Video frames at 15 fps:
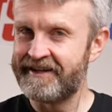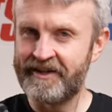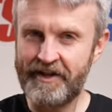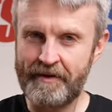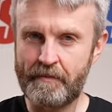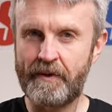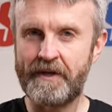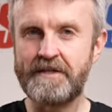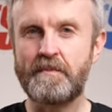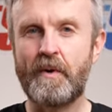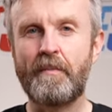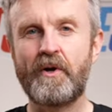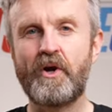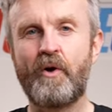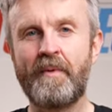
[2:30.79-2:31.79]
then please
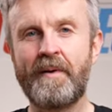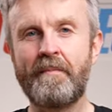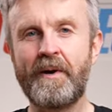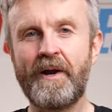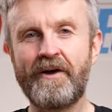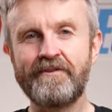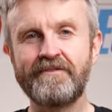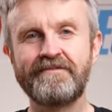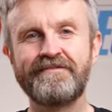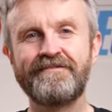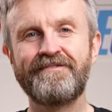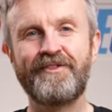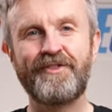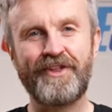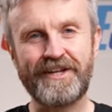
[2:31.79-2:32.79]
pop a comment below.
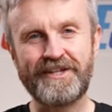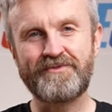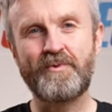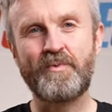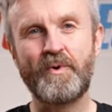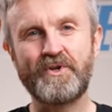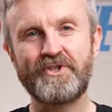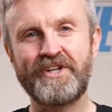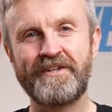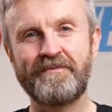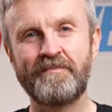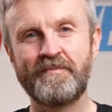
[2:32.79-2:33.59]
Thanks for watching.